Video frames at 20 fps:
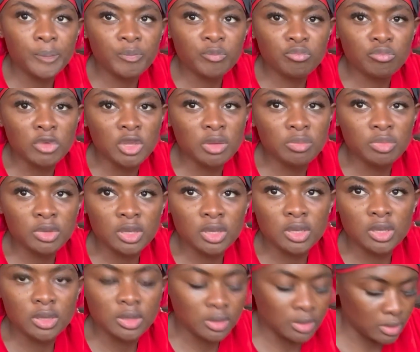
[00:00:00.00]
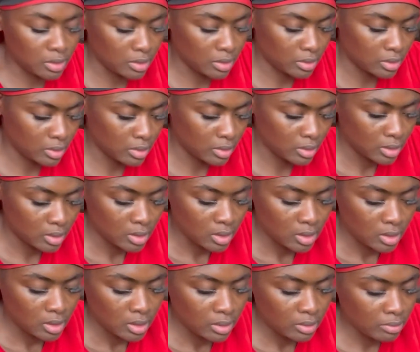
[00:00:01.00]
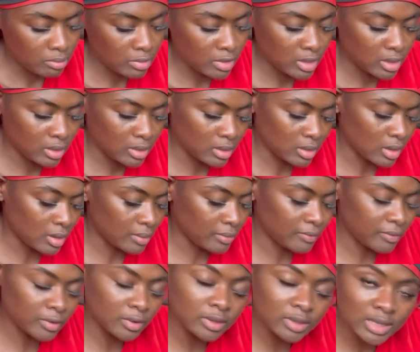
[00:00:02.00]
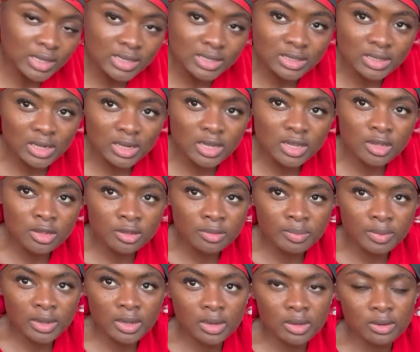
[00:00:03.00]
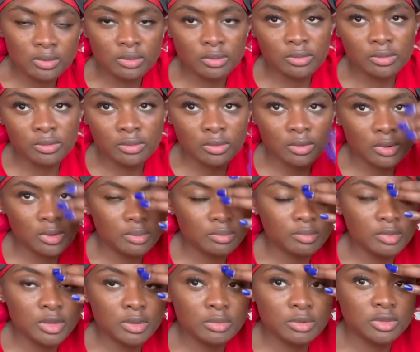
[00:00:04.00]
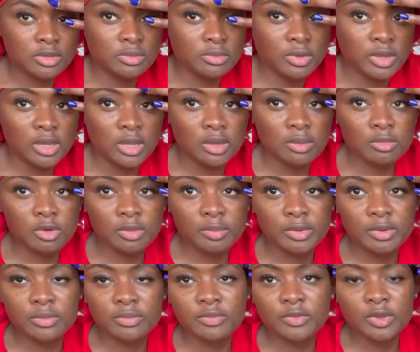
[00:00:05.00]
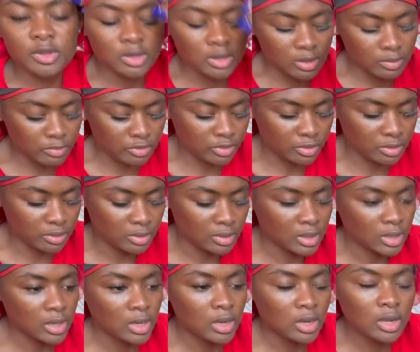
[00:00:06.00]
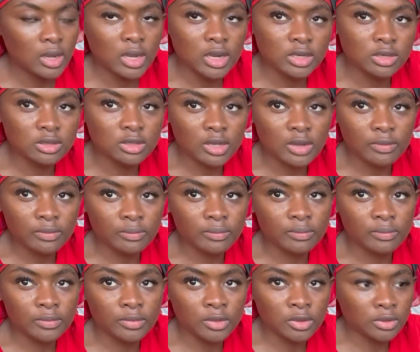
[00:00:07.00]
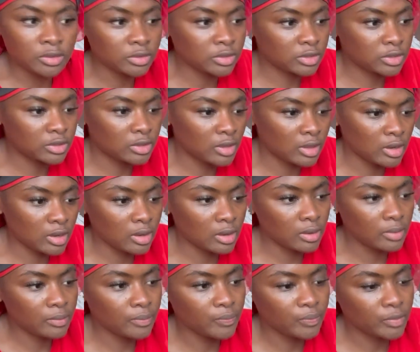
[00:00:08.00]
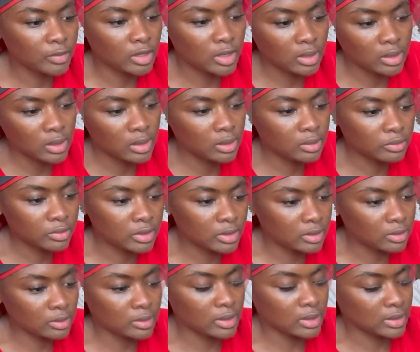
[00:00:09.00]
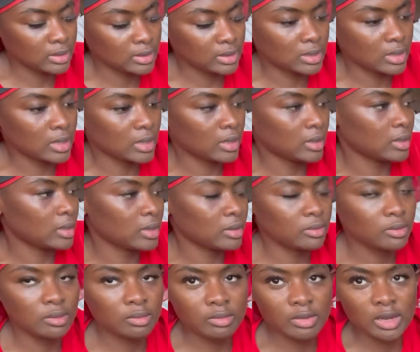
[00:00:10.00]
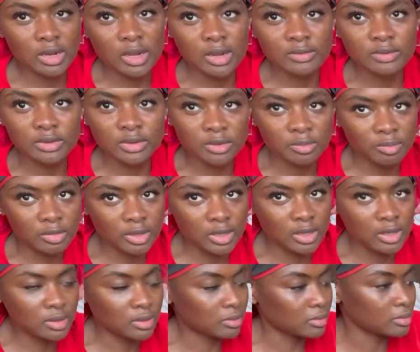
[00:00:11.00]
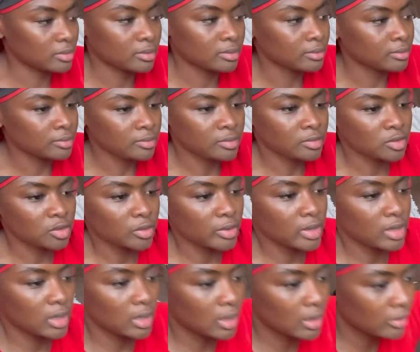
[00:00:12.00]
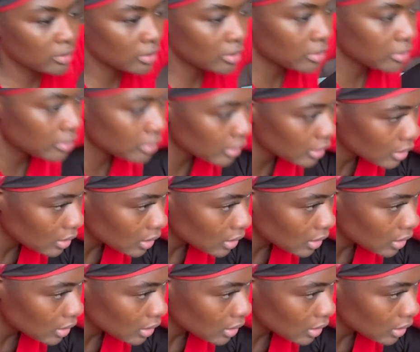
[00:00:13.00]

maybe he might have fallen asleep and will not be able to wake him up and feed him. So I just have those there, and then with the other snack that you might have on the plane though when he gets hungry.